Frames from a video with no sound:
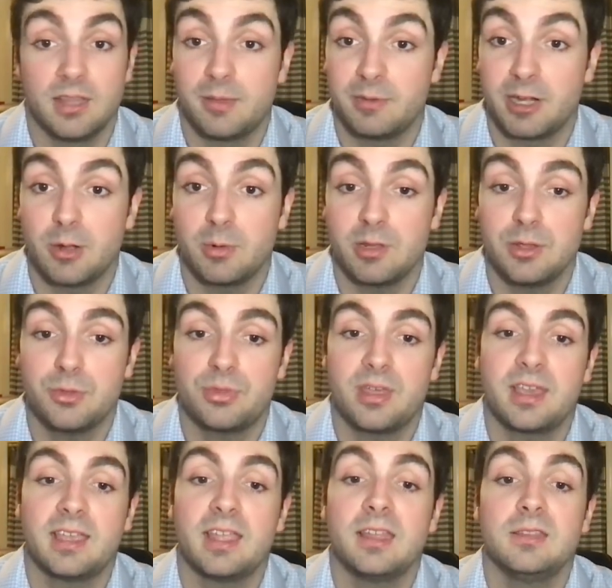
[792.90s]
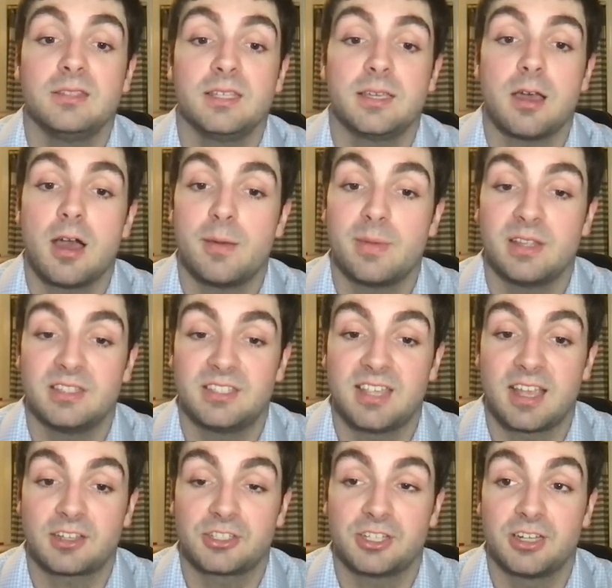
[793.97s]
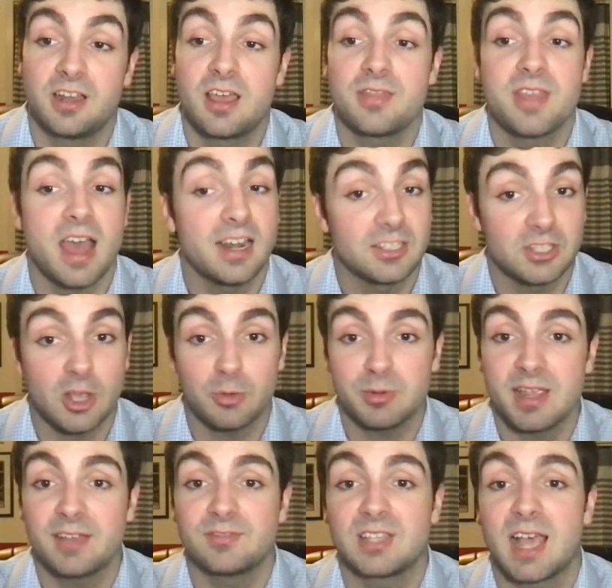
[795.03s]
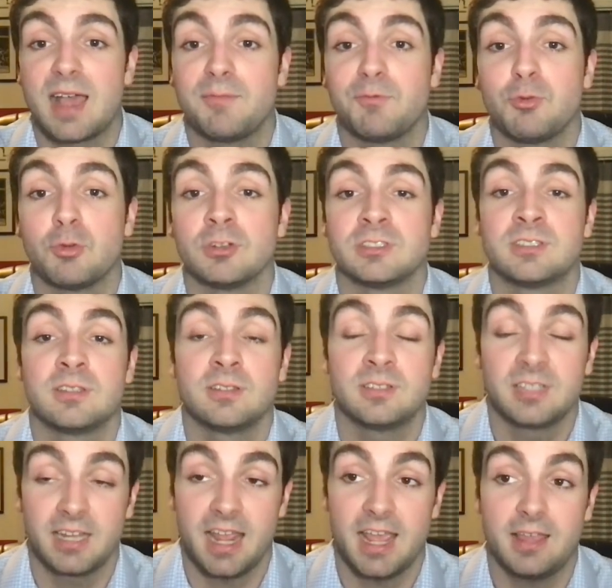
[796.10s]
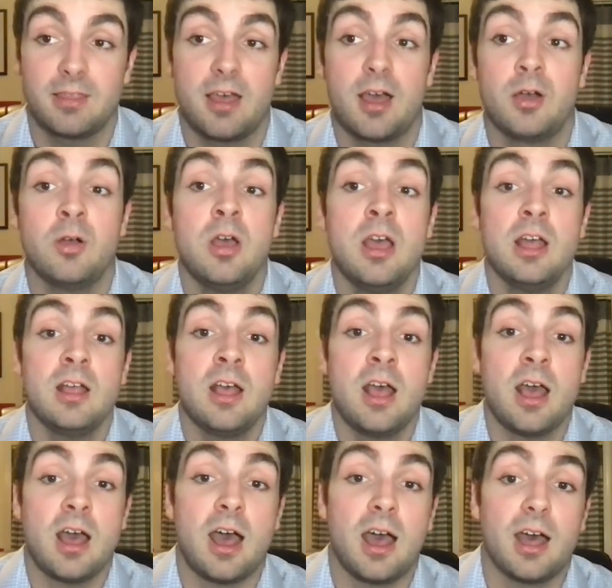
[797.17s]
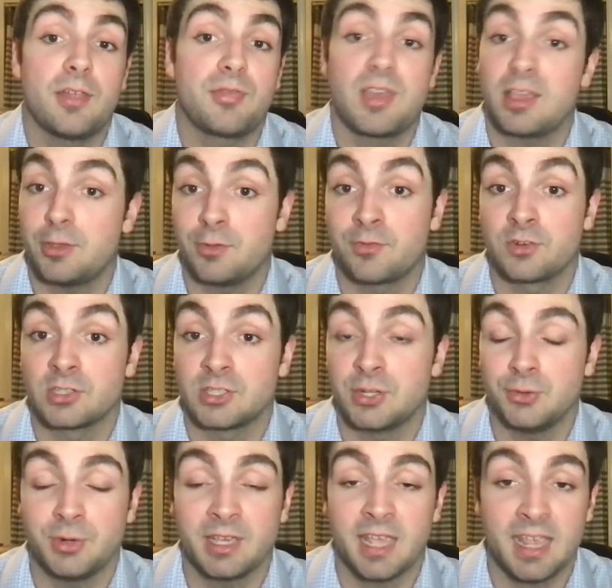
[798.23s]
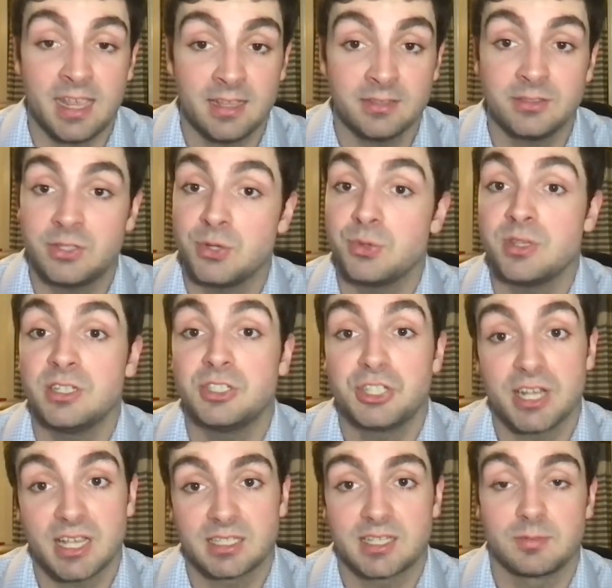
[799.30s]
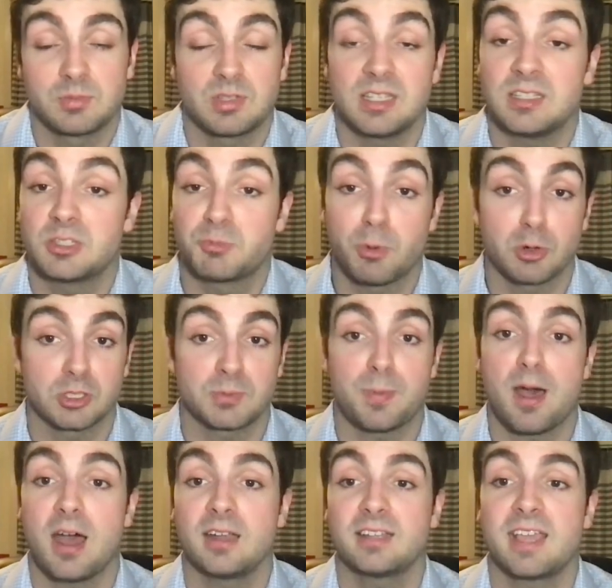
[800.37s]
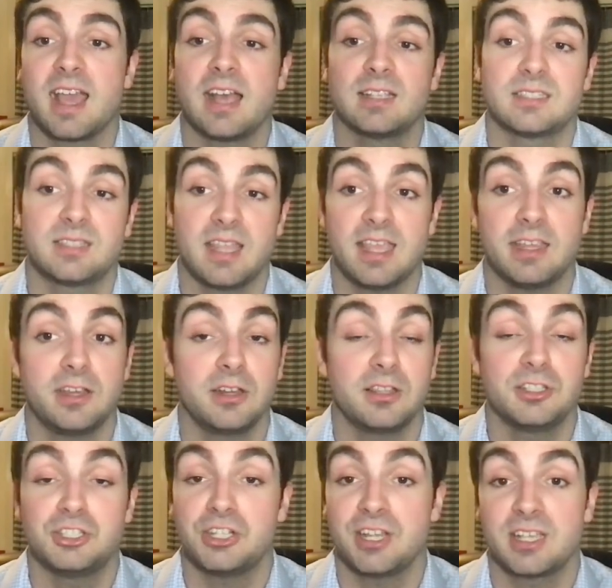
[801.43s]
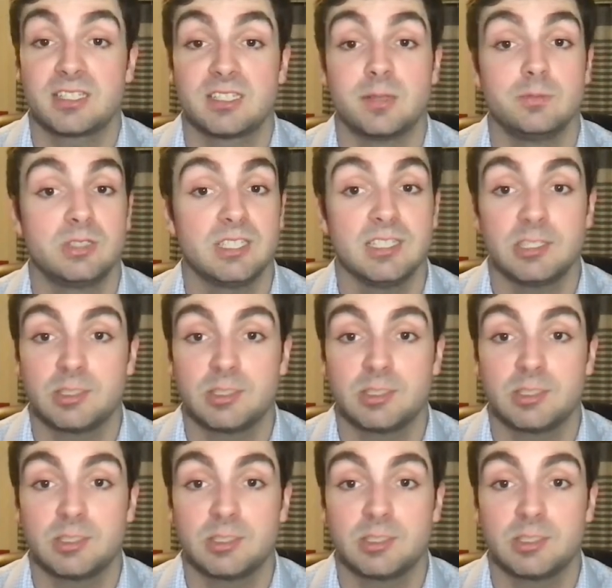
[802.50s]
let me know what you think in the comment section. That is all we have time for today, though. Uh, thank you for tuning in to the GSMC Sports Podcast. Thank you to the GSMC